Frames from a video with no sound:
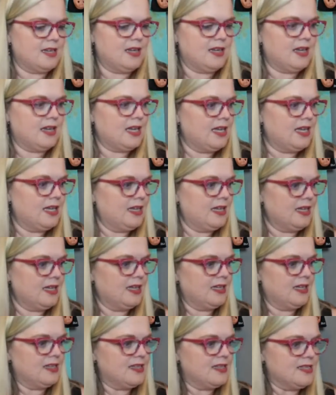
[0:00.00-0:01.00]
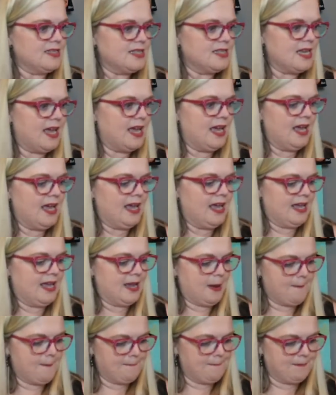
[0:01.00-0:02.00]
It is a
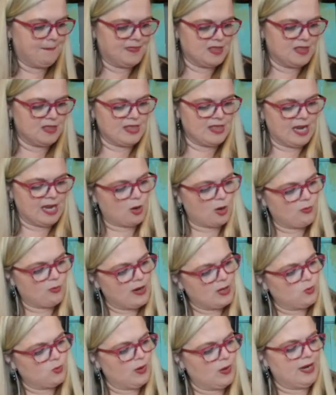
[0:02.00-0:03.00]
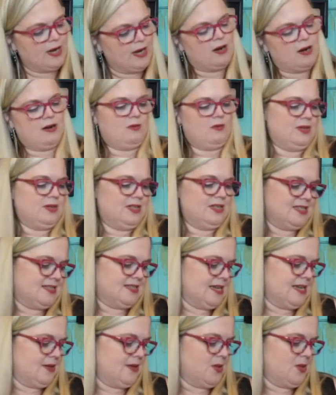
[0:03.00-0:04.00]
their redware. What does it say
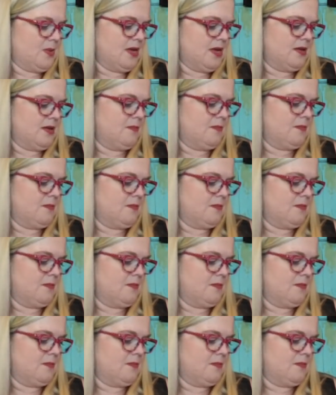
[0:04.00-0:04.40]
on the bottom?